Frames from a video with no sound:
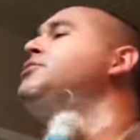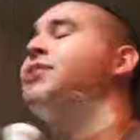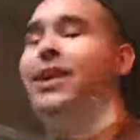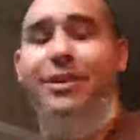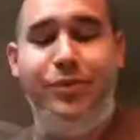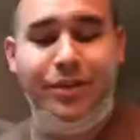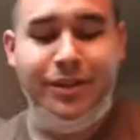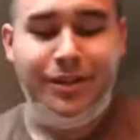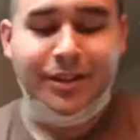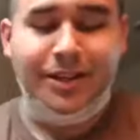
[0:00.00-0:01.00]
shave?"
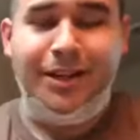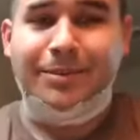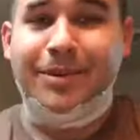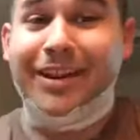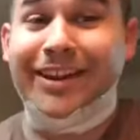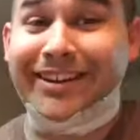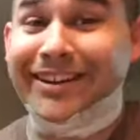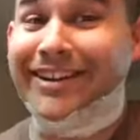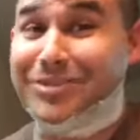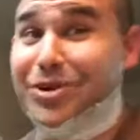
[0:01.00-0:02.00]
I'm like,
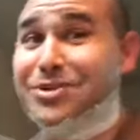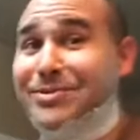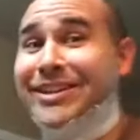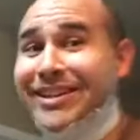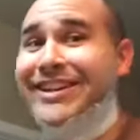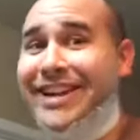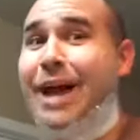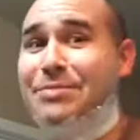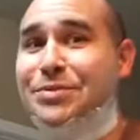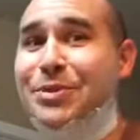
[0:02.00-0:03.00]
trust me,
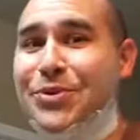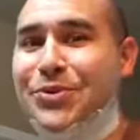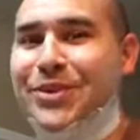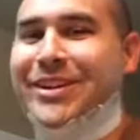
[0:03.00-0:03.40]
I'm smooth.